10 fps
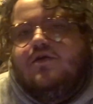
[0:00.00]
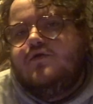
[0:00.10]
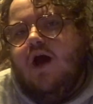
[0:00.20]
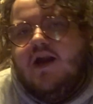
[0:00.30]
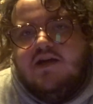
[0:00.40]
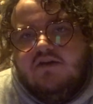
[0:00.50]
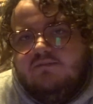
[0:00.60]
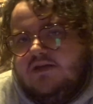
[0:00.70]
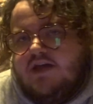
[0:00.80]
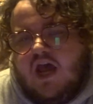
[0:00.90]
You kind of give
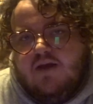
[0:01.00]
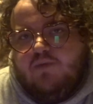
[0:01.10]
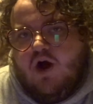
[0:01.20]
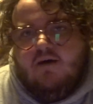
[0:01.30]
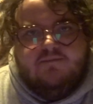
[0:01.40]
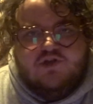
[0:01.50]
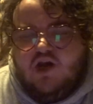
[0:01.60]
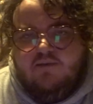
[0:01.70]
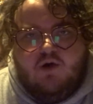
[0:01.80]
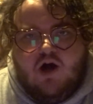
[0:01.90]
me K-pop,
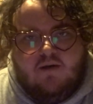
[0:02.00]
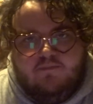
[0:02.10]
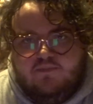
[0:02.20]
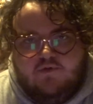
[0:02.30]
J-pop,